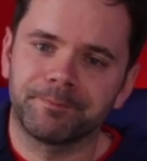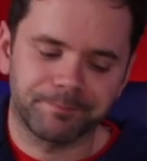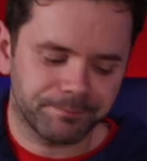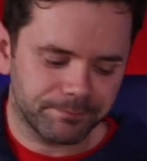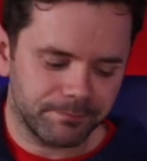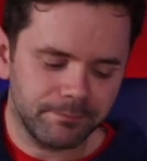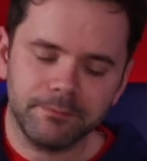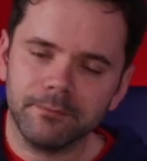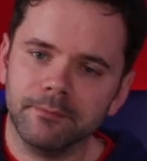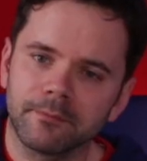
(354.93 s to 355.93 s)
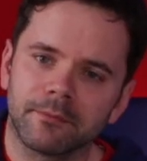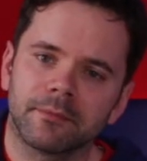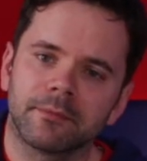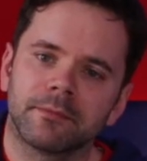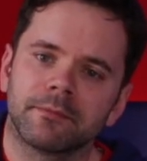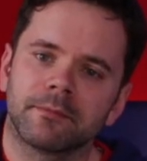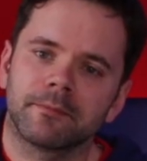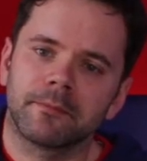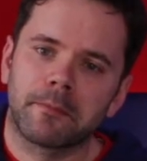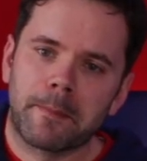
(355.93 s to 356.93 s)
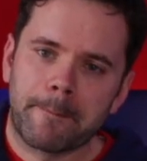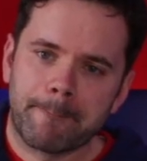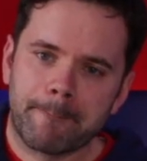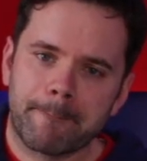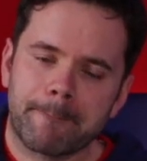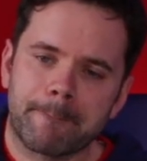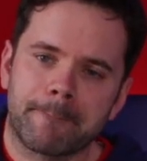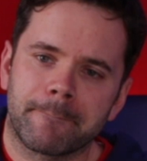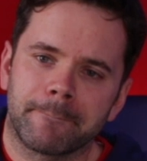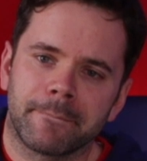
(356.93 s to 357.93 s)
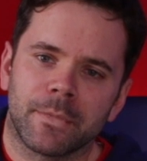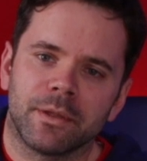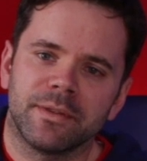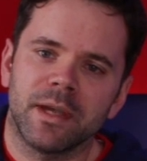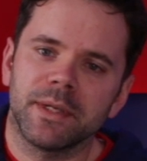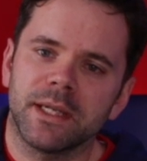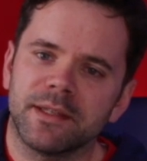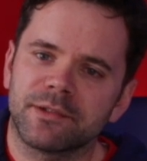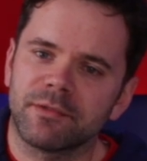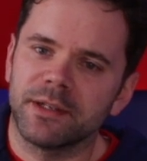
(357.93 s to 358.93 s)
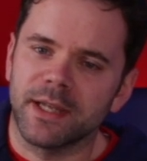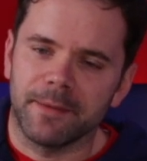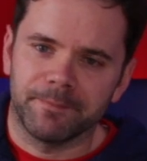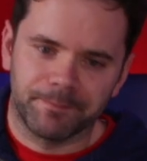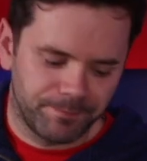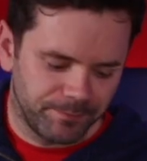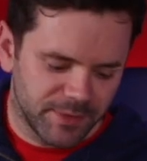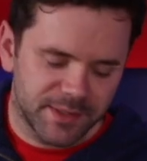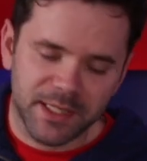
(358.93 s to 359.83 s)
Then we get this rundown.